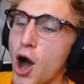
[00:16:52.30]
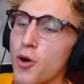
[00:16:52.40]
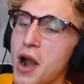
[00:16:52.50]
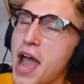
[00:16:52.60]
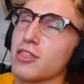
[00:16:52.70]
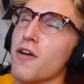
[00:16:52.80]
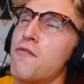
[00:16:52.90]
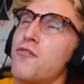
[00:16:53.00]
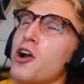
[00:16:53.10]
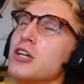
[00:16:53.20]
All right, the
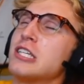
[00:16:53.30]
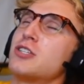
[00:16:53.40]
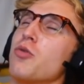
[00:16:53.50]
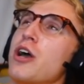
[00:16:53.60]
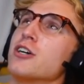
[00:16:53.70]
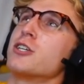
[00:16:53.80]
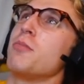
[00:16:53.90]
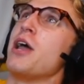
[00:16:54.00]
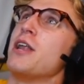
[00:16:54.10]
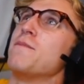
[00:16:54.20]
first wheel
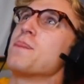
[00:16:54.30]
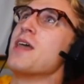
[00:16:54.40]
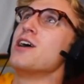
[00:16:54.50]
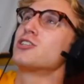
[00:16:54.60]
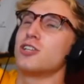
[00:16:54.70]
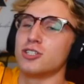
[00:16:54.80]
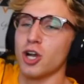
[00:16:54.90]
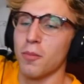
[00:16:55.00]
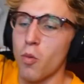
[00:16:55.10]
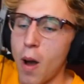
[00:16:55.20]
spin to
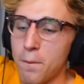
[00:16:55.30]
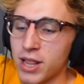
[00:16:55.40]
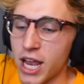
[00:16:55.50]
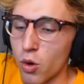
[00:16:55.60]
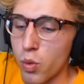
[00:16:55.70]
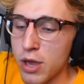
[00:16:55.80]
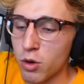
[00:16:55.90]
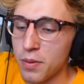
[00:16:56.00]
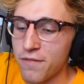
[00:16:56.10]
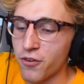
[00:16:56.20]
determine what player we
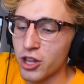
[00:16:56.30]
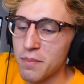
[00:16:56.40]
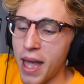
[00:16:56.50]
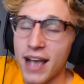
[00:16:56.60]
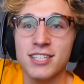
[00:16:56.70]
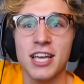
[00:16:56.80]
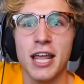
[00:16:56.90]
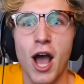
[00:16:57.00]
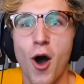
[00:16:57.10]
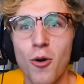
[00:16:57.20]
will be fully maxing.
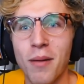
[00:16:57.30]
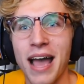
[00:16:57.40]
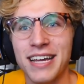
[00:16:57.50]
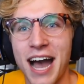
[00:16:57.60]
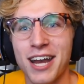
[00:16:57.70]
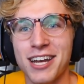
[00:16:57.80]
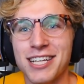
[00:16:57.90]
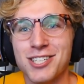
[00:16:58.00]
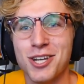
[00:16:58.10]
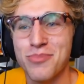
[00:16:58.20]
And oh my God, it
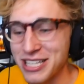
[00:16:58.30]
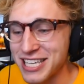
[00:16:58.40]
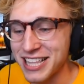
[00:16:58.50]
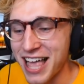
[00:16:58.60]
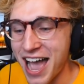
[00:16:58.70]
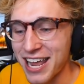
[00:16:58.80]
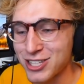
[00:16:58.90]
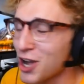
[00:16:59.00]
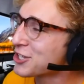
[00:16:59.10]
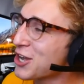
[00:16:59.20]
is going to be D-line. I
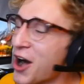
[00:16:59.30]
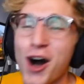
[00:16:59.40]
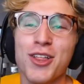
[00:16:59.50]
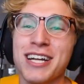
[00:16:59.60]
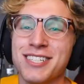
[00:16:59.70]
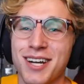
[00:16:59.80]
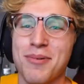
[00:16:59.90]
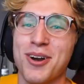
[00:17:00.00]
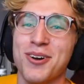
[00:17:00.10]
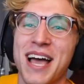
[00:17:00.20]
talked all that shit
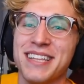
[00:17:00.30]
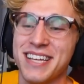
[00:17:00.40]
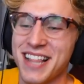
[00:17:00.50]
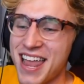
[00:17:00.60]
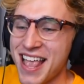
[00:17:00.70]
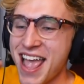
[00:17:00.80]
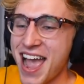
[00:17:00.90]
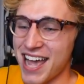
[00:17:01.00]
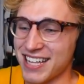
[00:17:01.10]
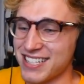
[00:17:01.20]
about O-line, D-line,
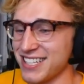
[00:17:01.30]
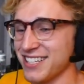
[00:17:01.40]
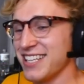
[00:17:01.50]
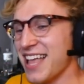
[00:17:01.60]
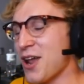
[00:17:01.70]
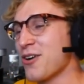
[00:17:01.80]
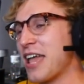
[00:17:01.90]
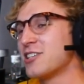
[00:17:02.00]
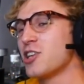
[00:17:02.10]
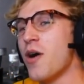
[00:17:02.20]
and it's still D-line.
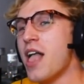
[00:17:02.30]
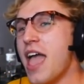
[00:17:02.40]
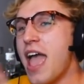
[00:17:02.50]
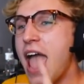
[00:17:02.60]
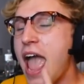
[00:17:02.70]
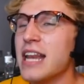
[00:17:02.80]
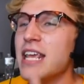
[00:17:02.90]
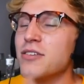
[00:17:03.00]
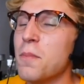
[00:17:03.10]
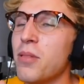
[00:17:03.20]
Okay, so
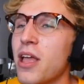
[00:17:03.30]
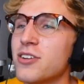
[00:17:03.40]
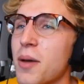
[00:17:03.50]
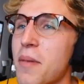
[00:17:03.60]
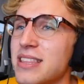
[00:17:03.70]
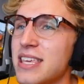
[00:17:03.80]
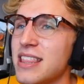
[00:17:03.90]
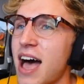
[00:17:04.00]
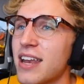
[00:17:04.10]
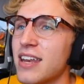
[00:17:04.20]
any of the players on my
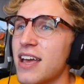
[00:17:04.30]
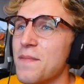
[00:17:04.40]
D-line,